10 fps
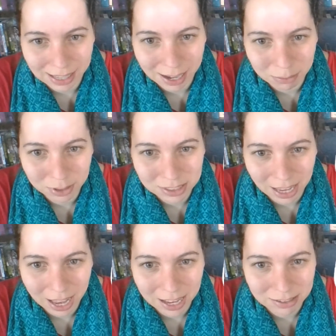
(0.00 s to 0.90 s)
glamorous
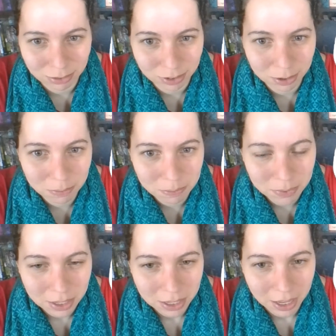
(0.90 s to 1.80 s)
as the film.
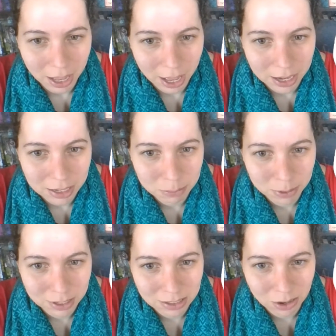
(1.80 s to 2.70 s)
The
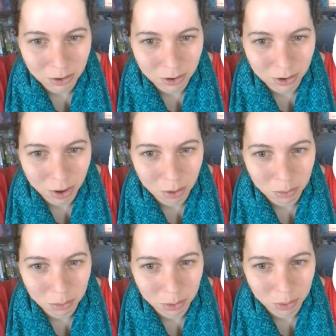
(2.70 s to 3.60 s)
book is a whole
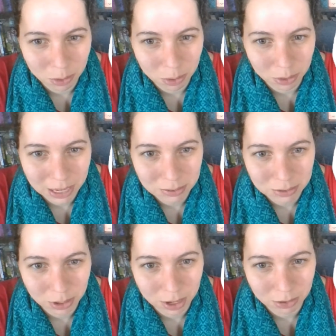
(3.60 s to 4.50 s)
lot more down
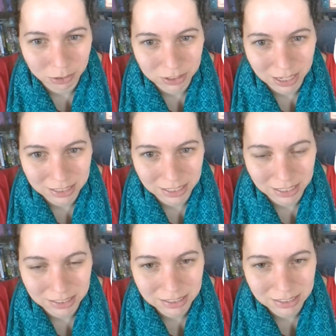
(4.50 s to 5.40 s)
to earth in that
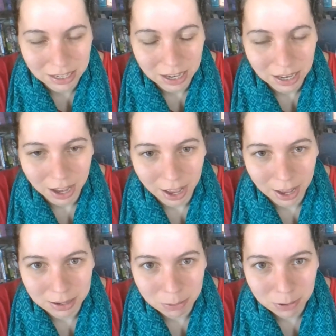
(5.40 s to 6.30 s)
sense.
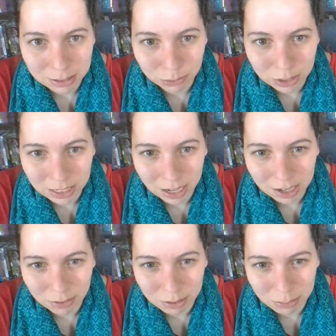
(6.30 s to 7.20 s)
The book is really kind
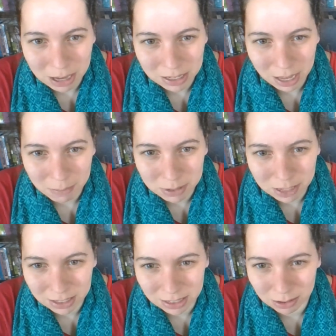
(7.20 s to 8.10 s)
of about the
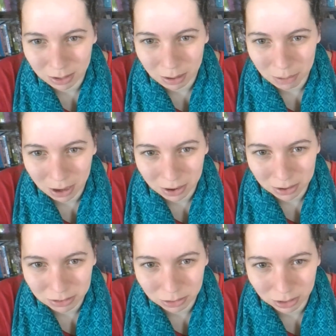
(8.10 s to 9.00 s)
emptinesses of the
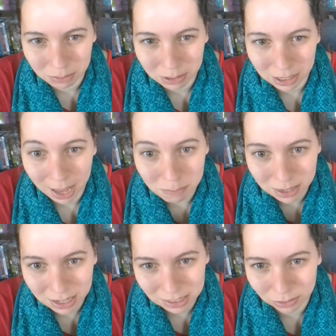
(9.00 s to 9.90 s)
American dream, the
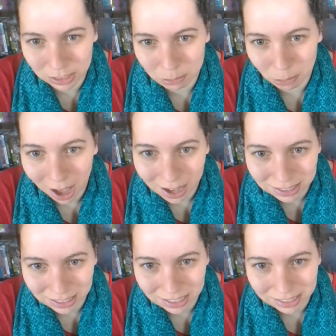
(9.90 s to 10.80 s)
emptiness of these
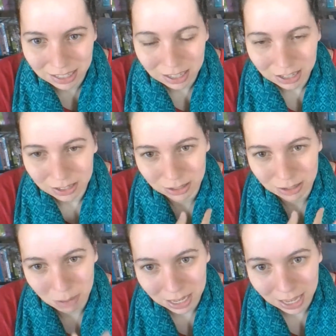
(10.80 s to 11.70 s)
parties. So the
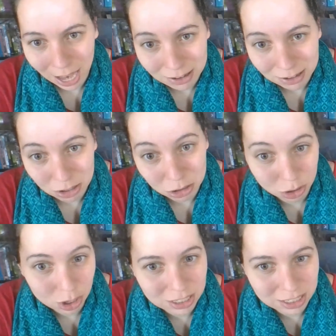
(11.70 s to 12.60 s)
main character
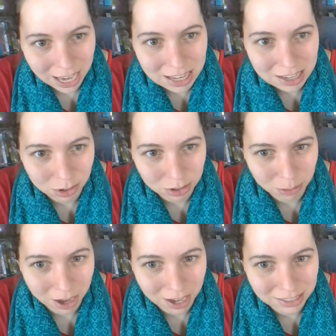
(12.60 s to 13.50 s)
does attend a lot of
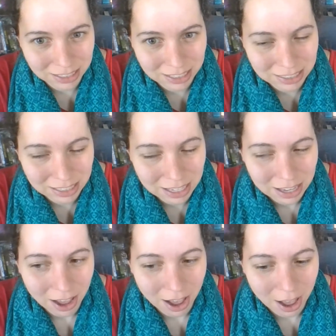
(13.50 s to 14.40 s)
parties,
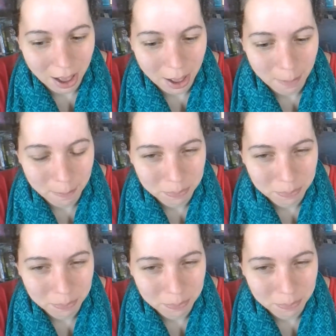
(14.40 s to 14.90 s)
but